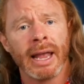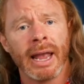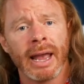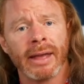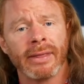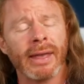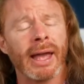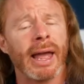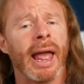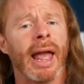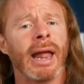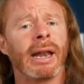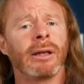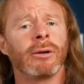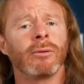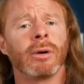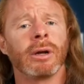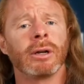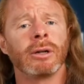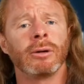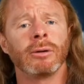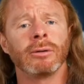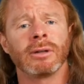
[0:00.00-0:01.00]
and that
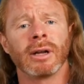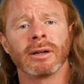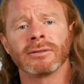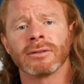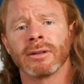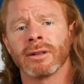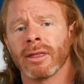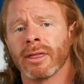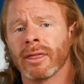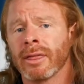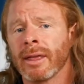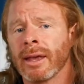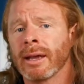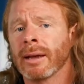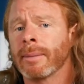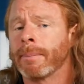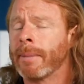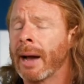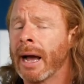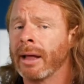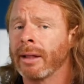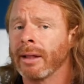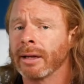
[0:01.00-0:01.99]
anyone who doesn't
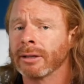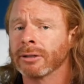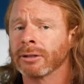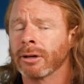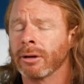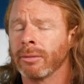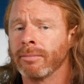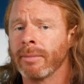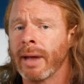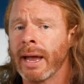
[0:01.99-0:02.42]
think biological